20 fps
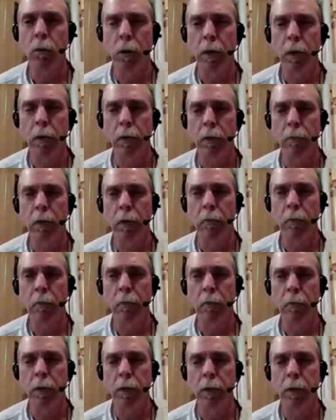don't lend
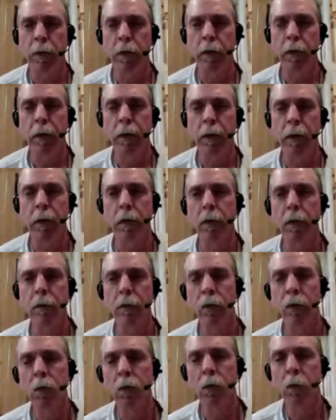themselves nicely
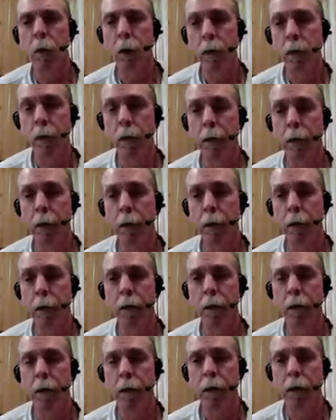to
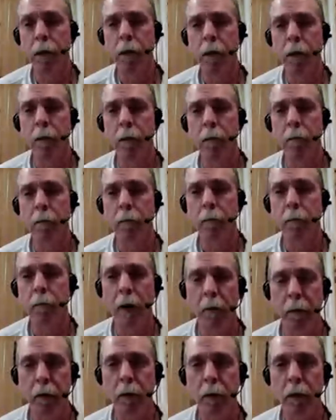wildlife,
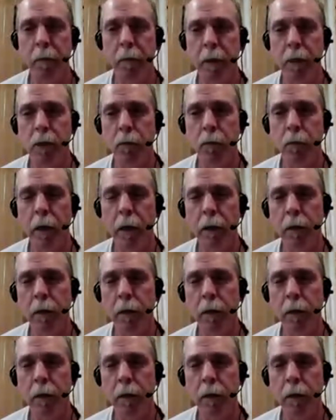primarily because